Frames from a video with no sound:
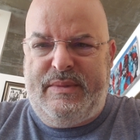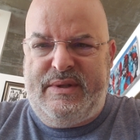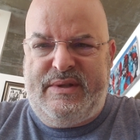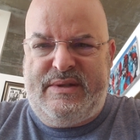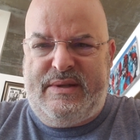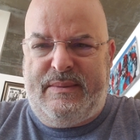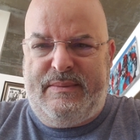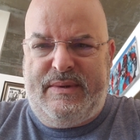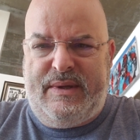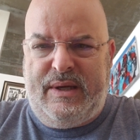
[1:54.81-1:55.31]
It's
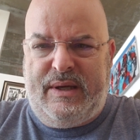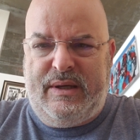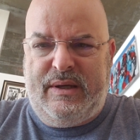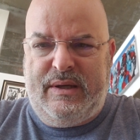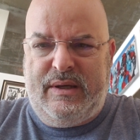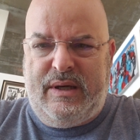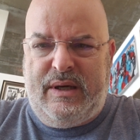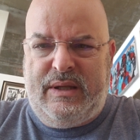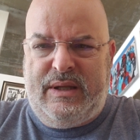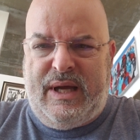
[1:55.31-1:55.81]

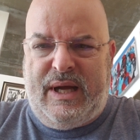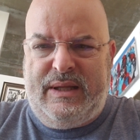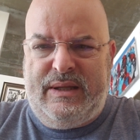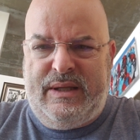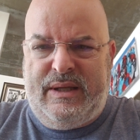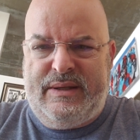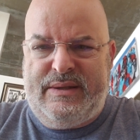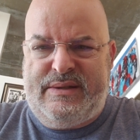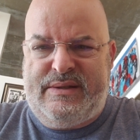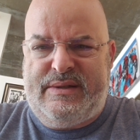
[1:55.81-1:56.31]
something a lot
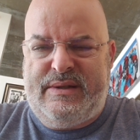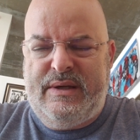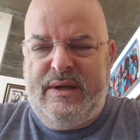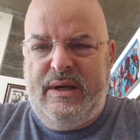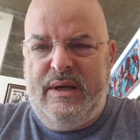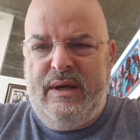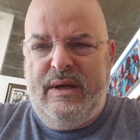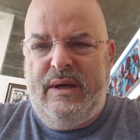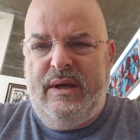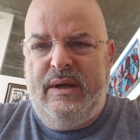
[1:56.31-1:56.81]
less
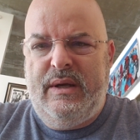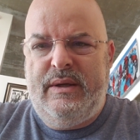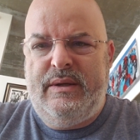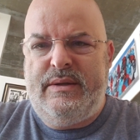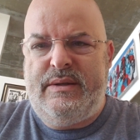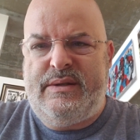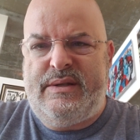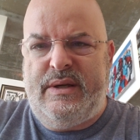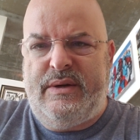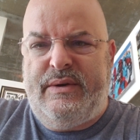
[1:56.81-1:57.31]

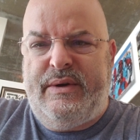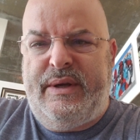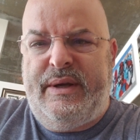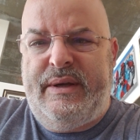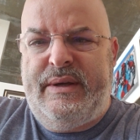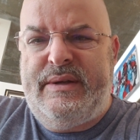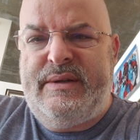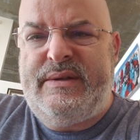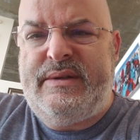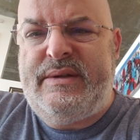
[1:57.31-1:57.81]

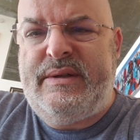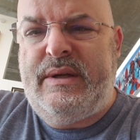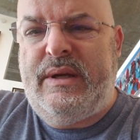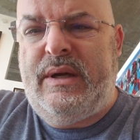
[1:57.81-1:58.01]
serious,